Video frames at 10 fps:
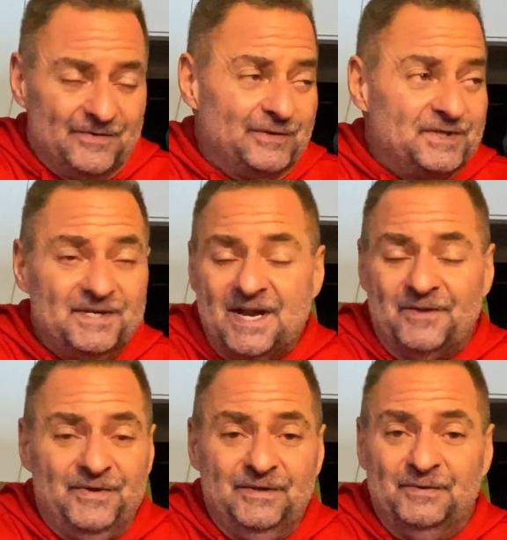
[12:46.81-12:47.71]
There's
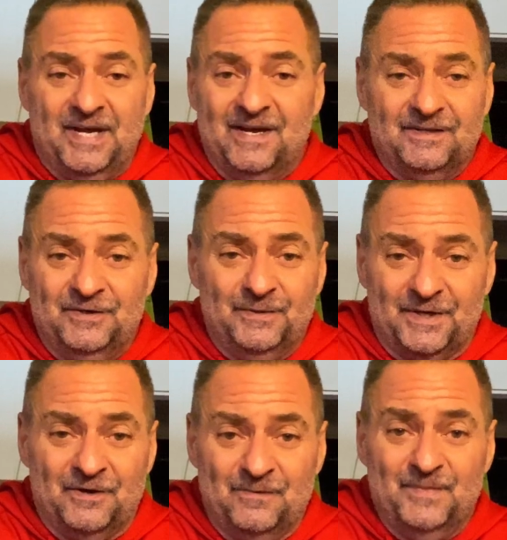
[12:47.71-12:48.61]
nothing you can't do
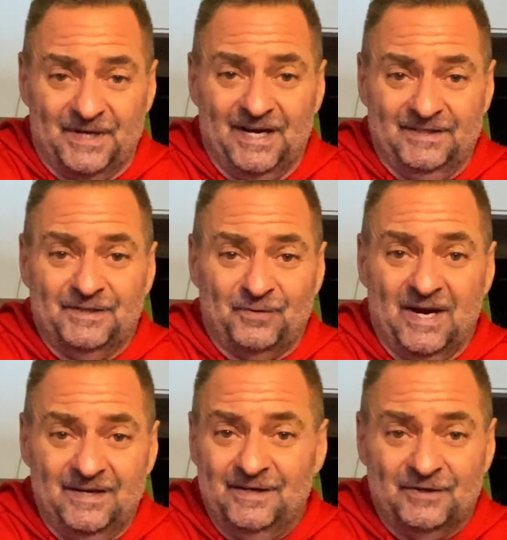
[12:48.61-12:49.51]
at home that I did
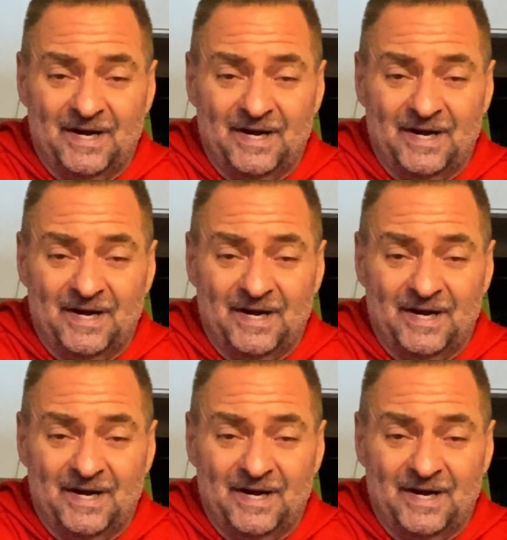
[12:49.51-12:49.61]
right here.